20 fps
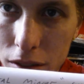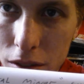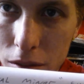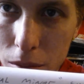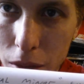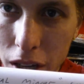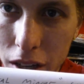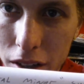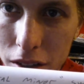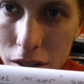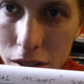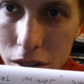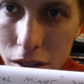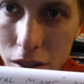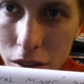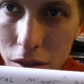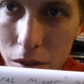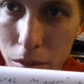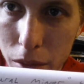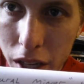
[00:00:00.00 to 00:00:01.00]
2 minors
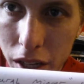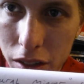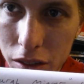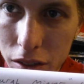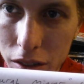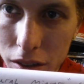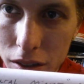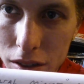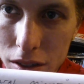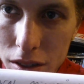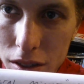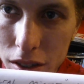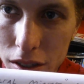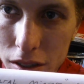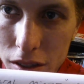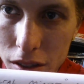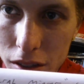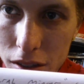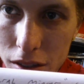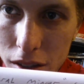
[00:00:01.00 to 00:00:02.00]
and 2 majors.
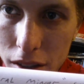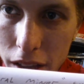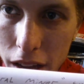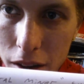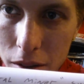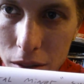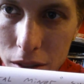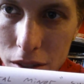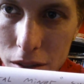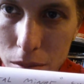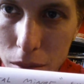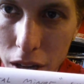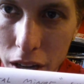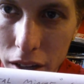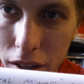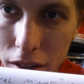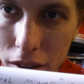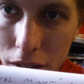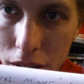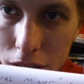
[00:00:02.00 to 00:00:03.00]
It's just that one's
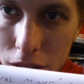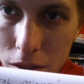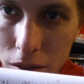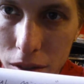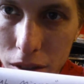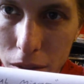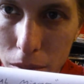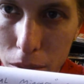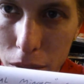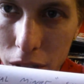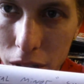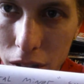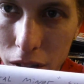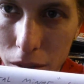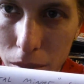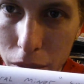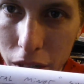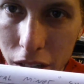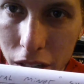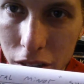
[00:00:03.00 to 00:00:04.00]
minor, the 2 in the
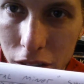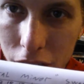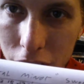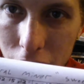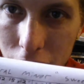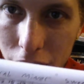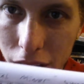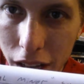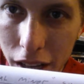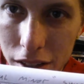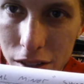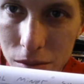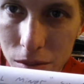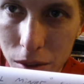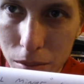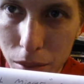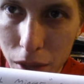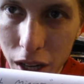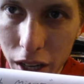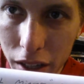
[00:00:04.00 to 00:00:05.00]
middle are major, last
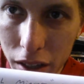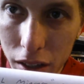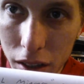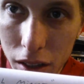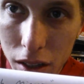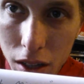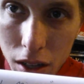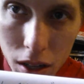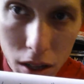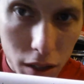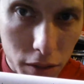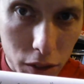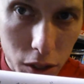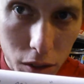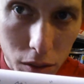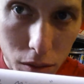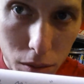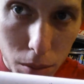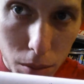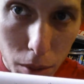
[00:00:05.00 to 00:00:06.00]
one minor. If
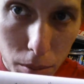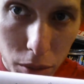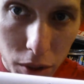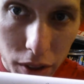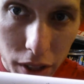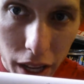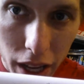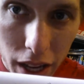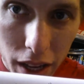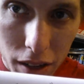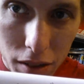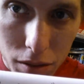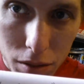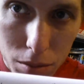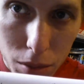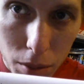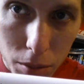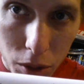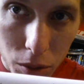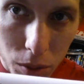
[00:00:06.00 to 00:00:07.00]
you can remember that and
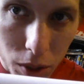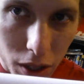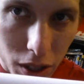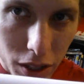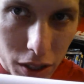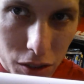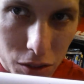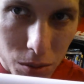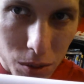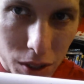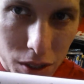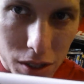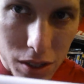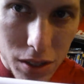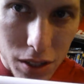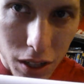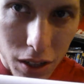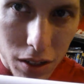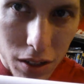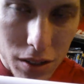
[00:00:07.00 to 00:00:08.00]
remember where each one
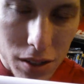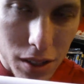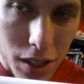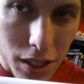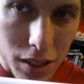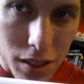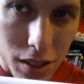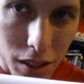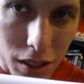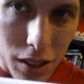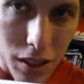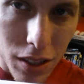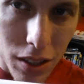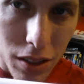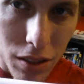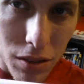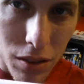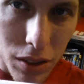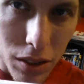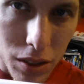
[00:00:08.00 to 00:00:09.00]
starts, that's the key
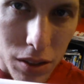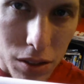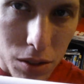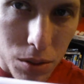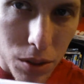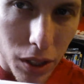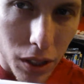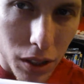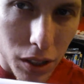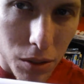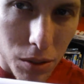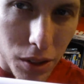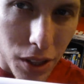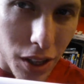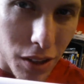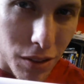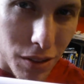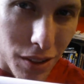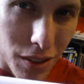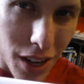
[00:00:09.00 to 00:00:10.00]
to doing this quickly
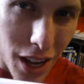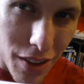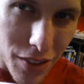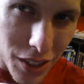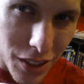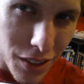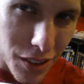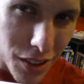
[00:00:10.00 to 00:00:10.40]
without having to